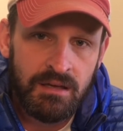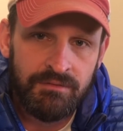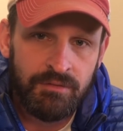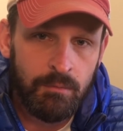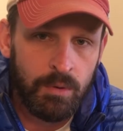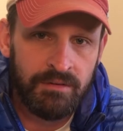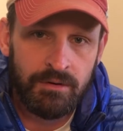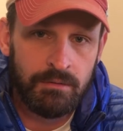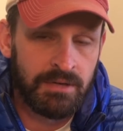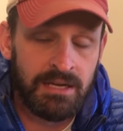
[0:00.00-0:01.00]
For
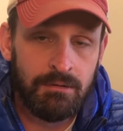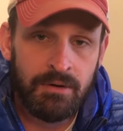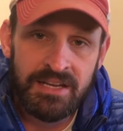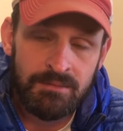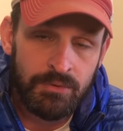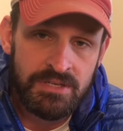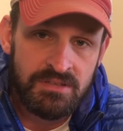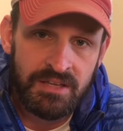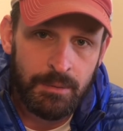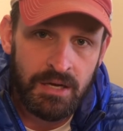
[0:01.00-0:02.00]
whatever kind of random reason,
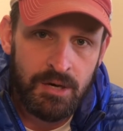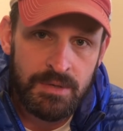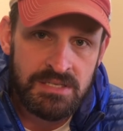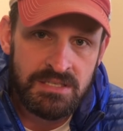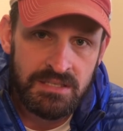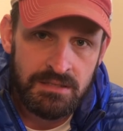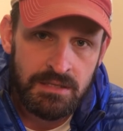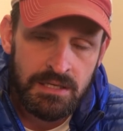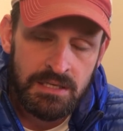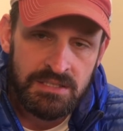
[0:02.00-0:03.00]
they would always get
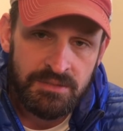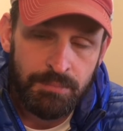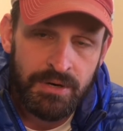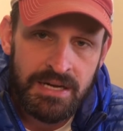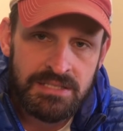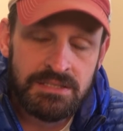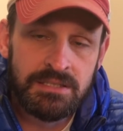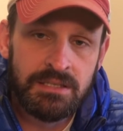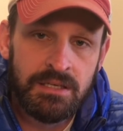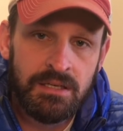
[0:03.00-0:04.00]
depressed,
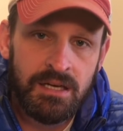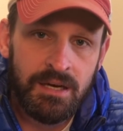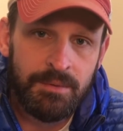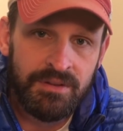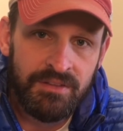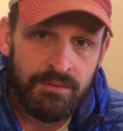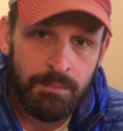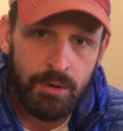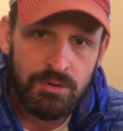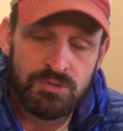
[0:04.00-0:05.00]
and then the
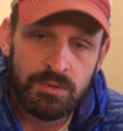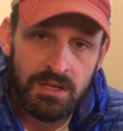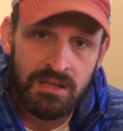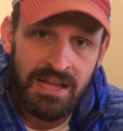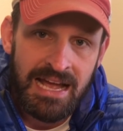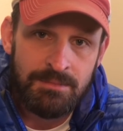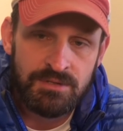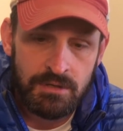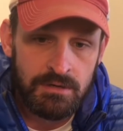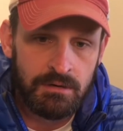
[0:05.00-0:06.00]
poles would collapse
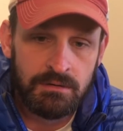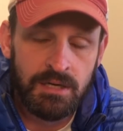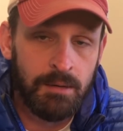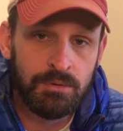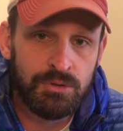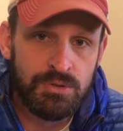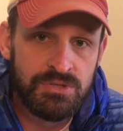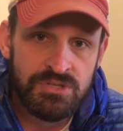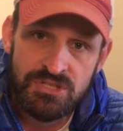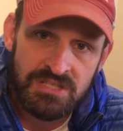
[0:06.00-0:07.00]
or come loose
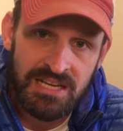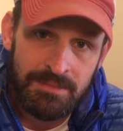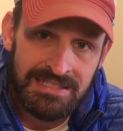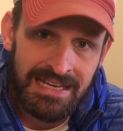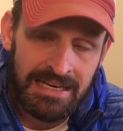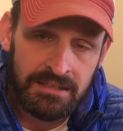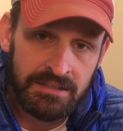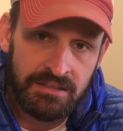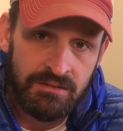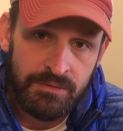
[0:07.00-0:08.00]
and just kind of be dangling
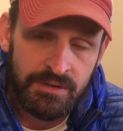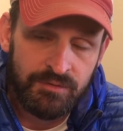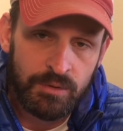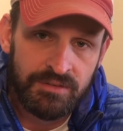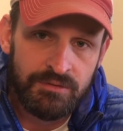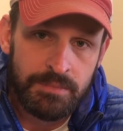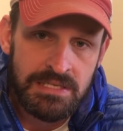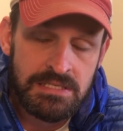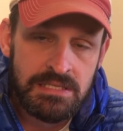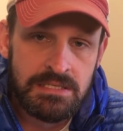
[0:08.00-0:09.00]
in three or four different
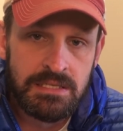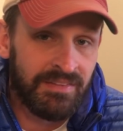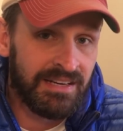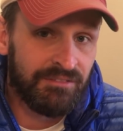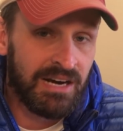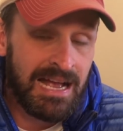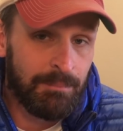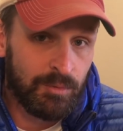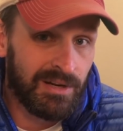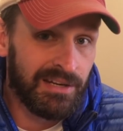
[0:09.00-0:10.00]
pieces. And that never
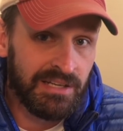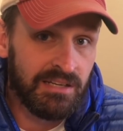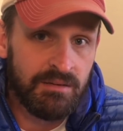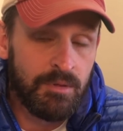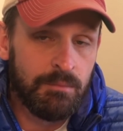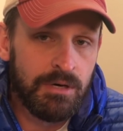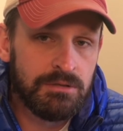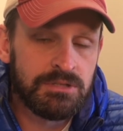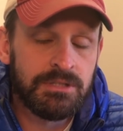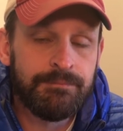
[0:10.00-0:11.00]
happened when I needed them the
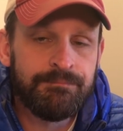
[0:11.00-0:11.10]
most,